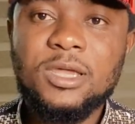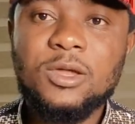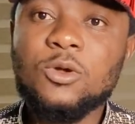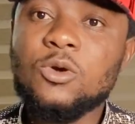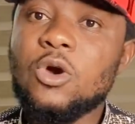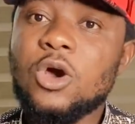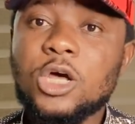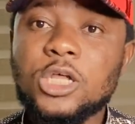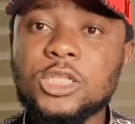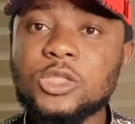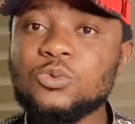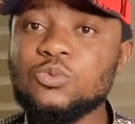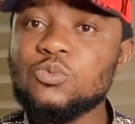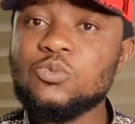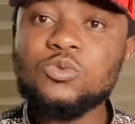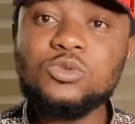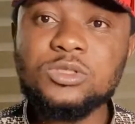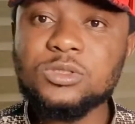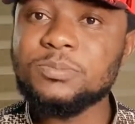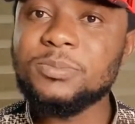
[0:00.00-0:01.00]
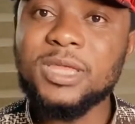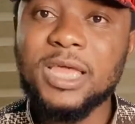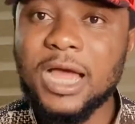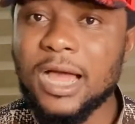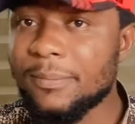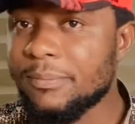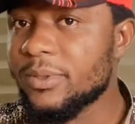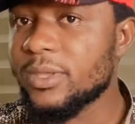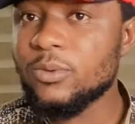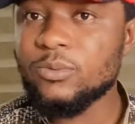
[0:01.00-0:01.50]
God won't be
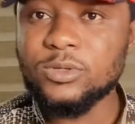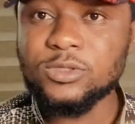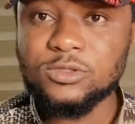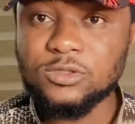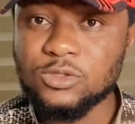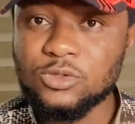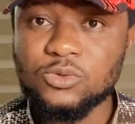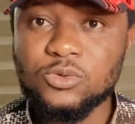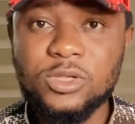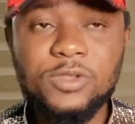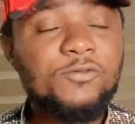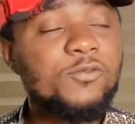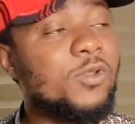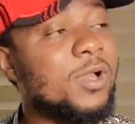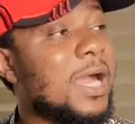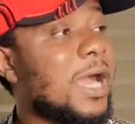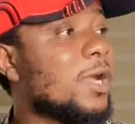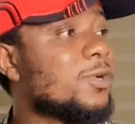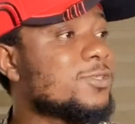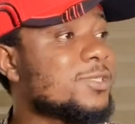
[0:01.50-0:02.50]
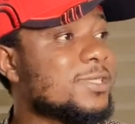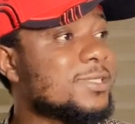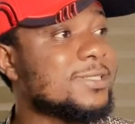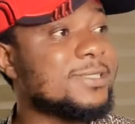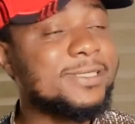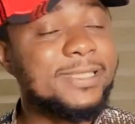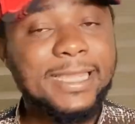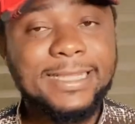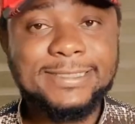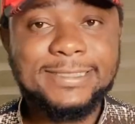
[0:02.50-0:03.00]
happy with you if your house is
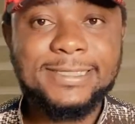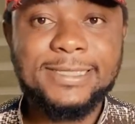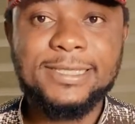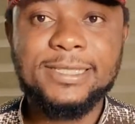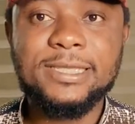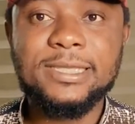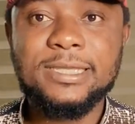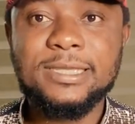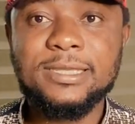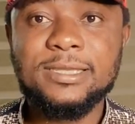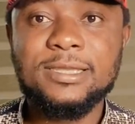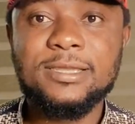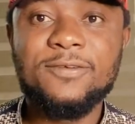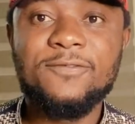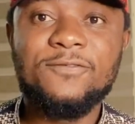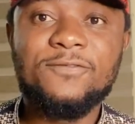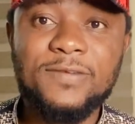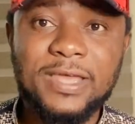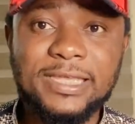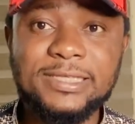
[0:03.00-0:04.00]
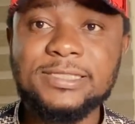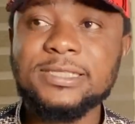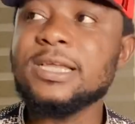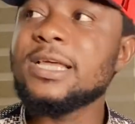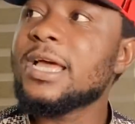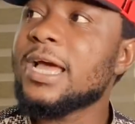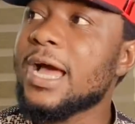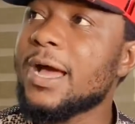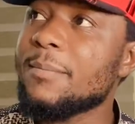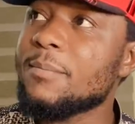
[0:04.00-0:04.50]
dirty first
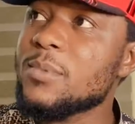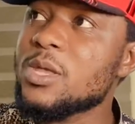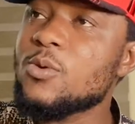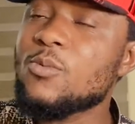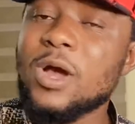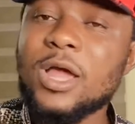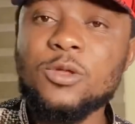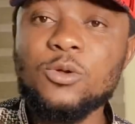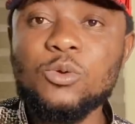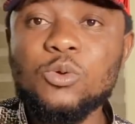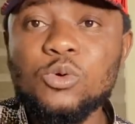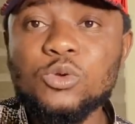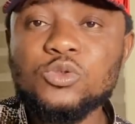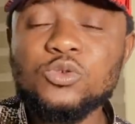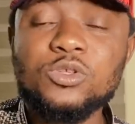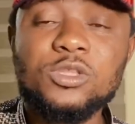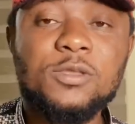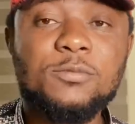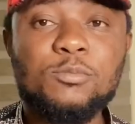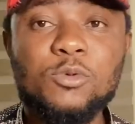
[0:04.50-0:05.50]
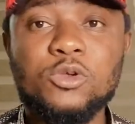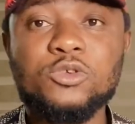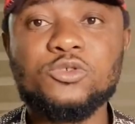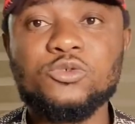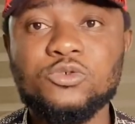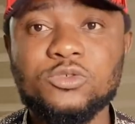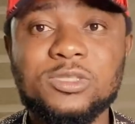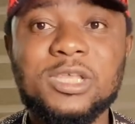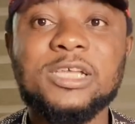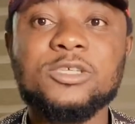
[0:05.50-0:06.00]
and meanwhile you go to the mosque
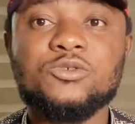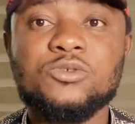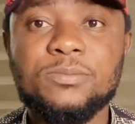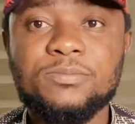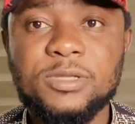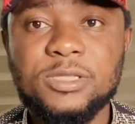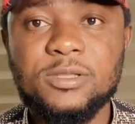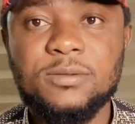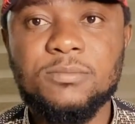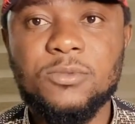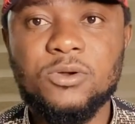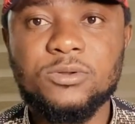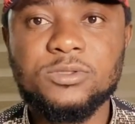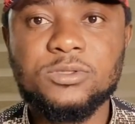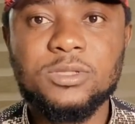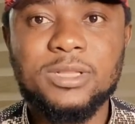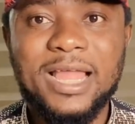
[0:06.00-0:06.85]
to start sweeping the mosque.